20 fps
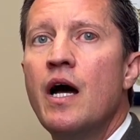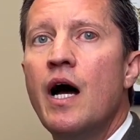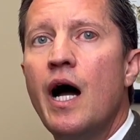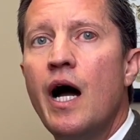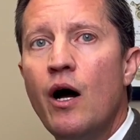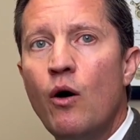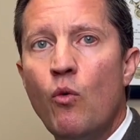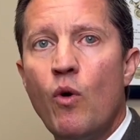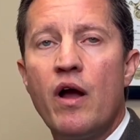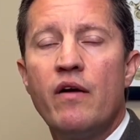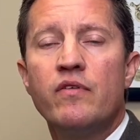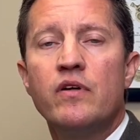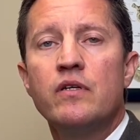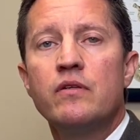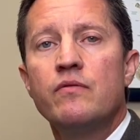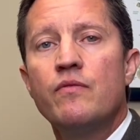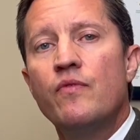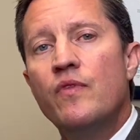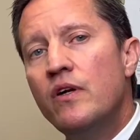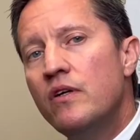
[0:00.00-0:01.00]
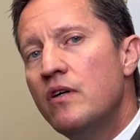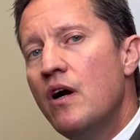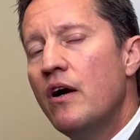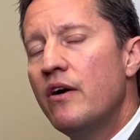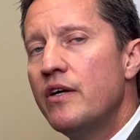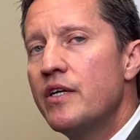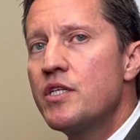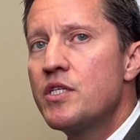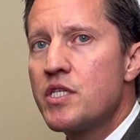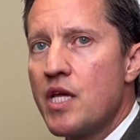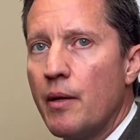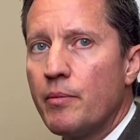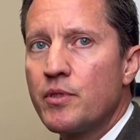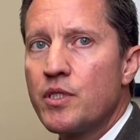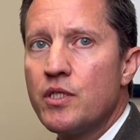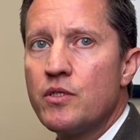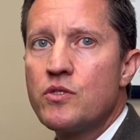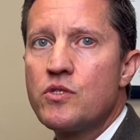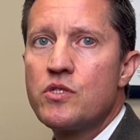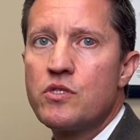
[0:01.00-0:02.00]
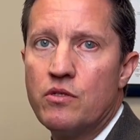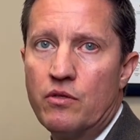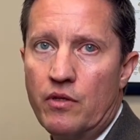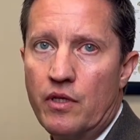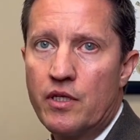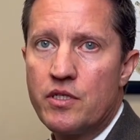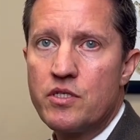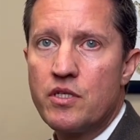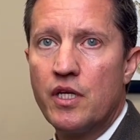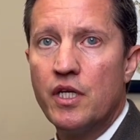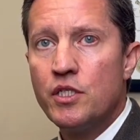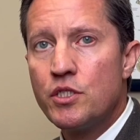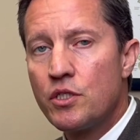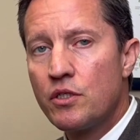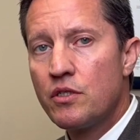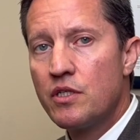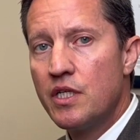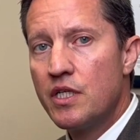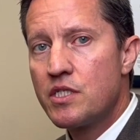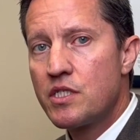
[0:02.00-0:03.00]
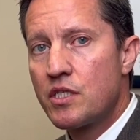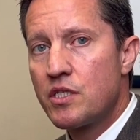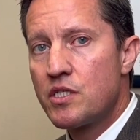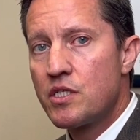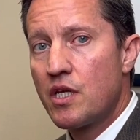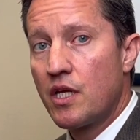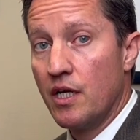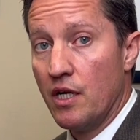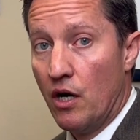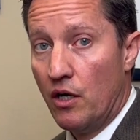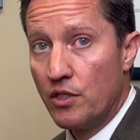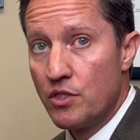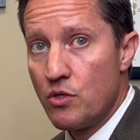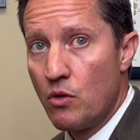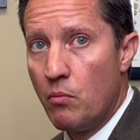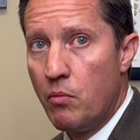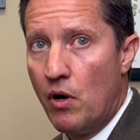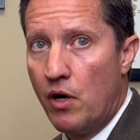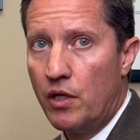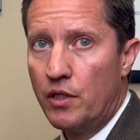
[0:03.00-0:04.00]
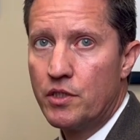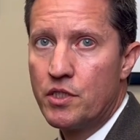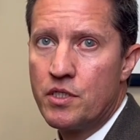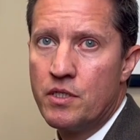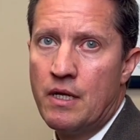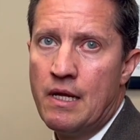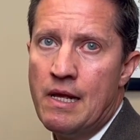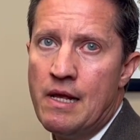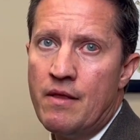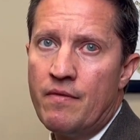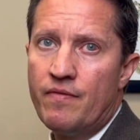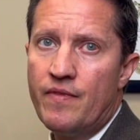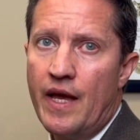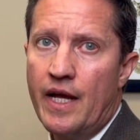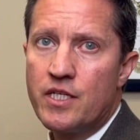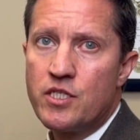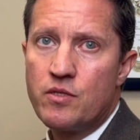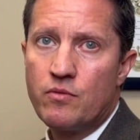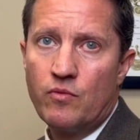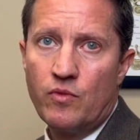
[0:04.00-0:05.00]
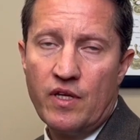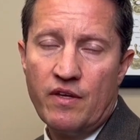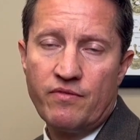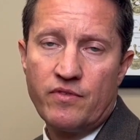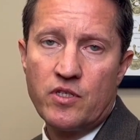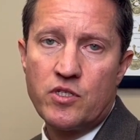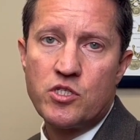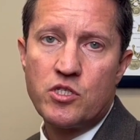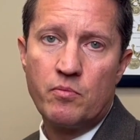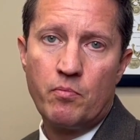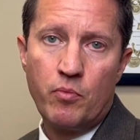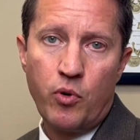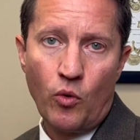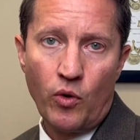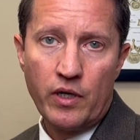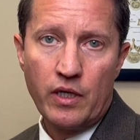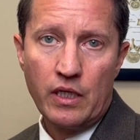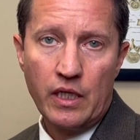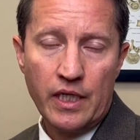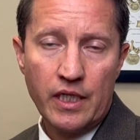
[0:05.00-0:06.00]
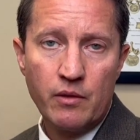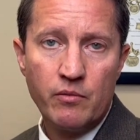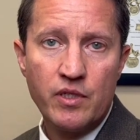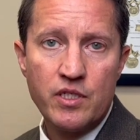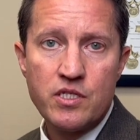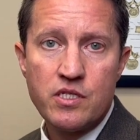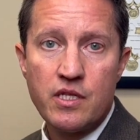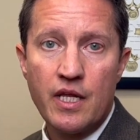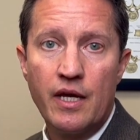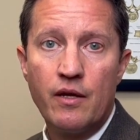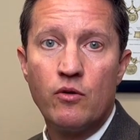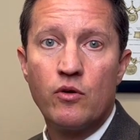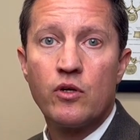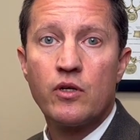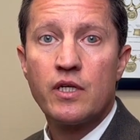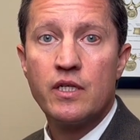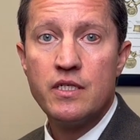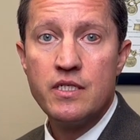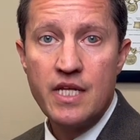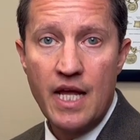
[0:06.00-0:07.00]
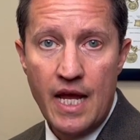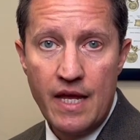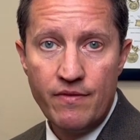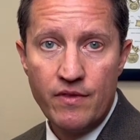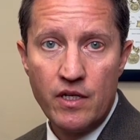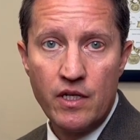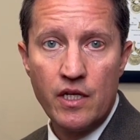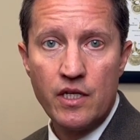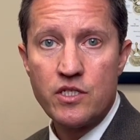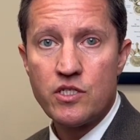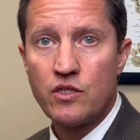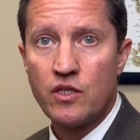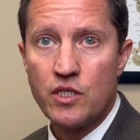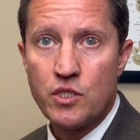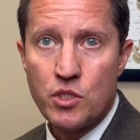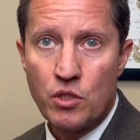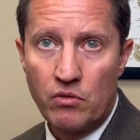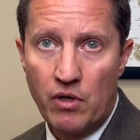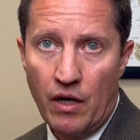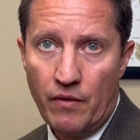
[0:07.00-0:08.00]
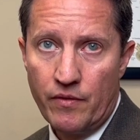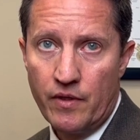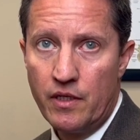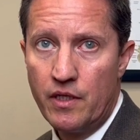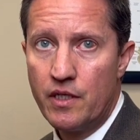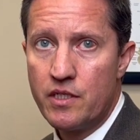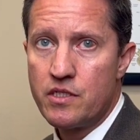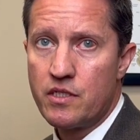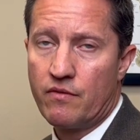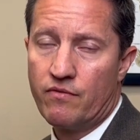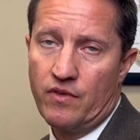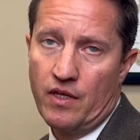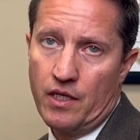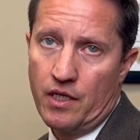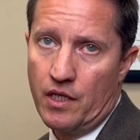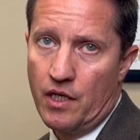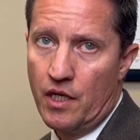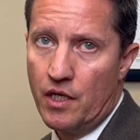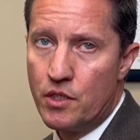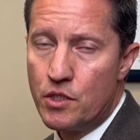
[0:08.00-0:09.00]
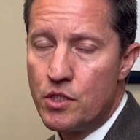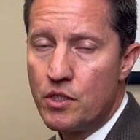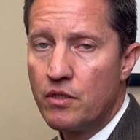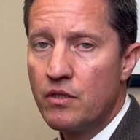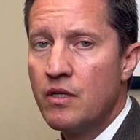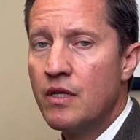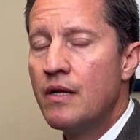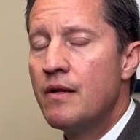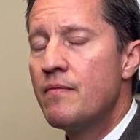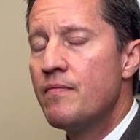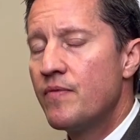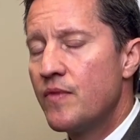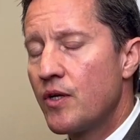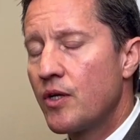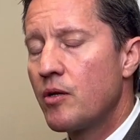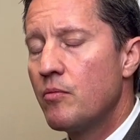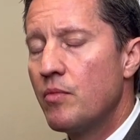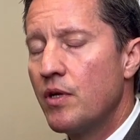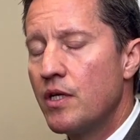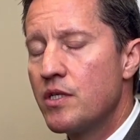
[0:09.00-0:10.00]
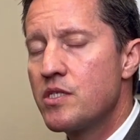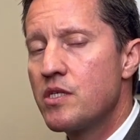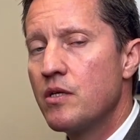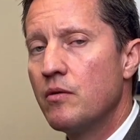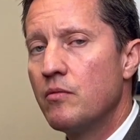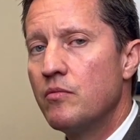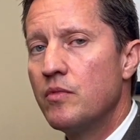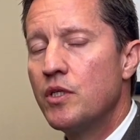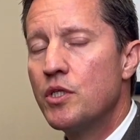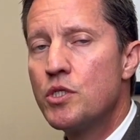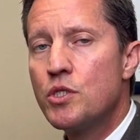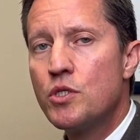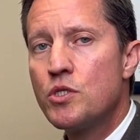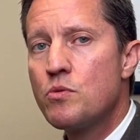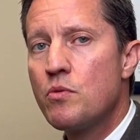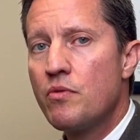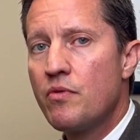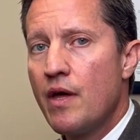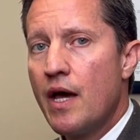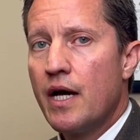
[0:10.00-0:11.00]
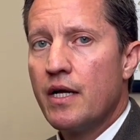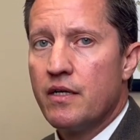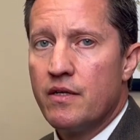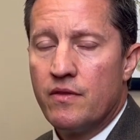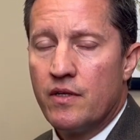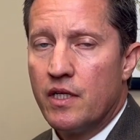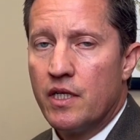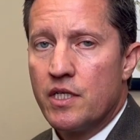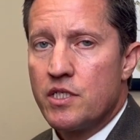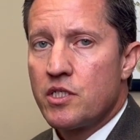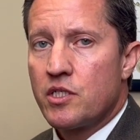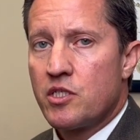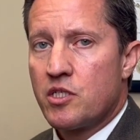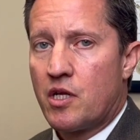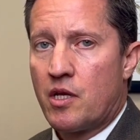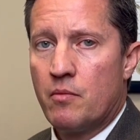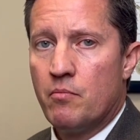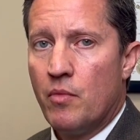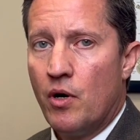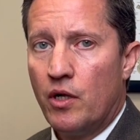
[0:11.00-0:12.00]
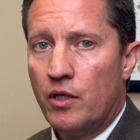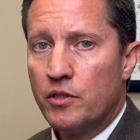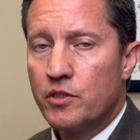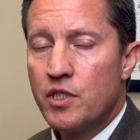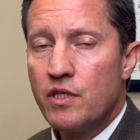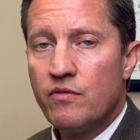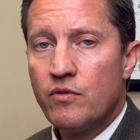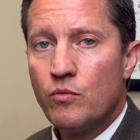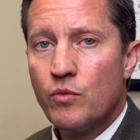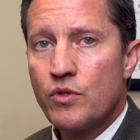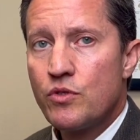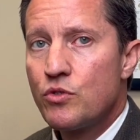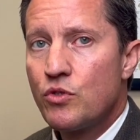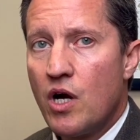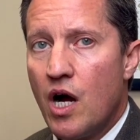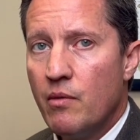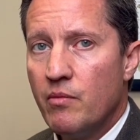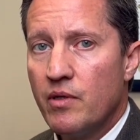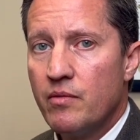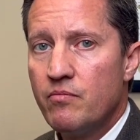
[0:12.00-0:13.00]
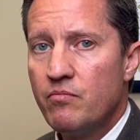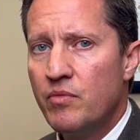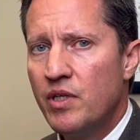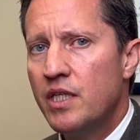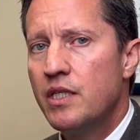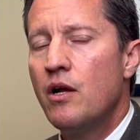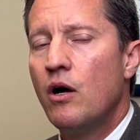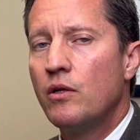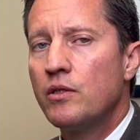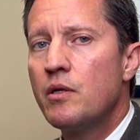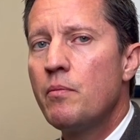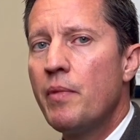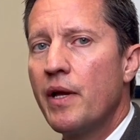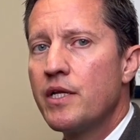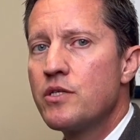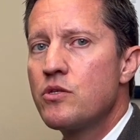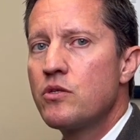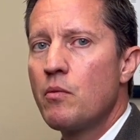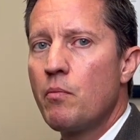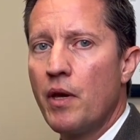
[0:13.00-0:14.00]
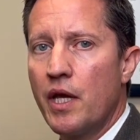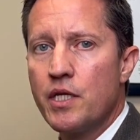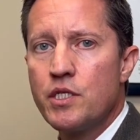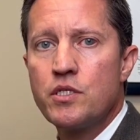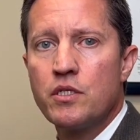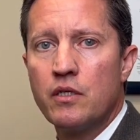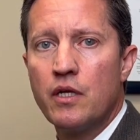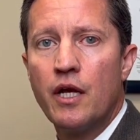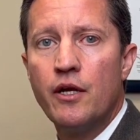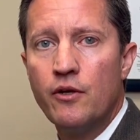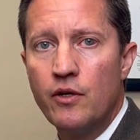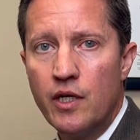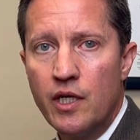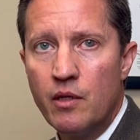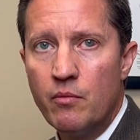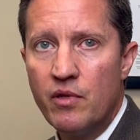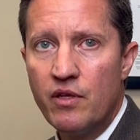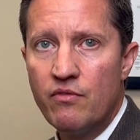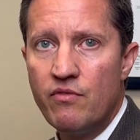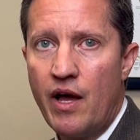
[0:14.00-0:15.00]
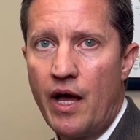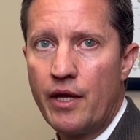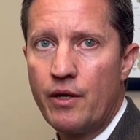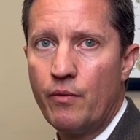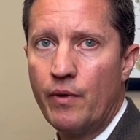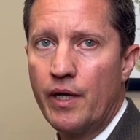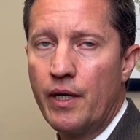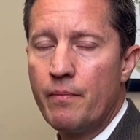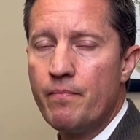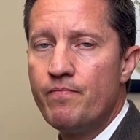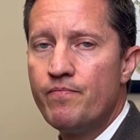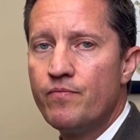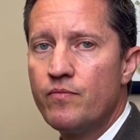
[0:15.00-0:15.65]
However, there are exceptions to this. Injured discs can also bulge. That's if the support ligaments that contain the disc, that surround the disc, if they get injured, there can be some issues with that, and the discs can bulge even with trauma. But it all depends on the patient, and you need to be evaluated.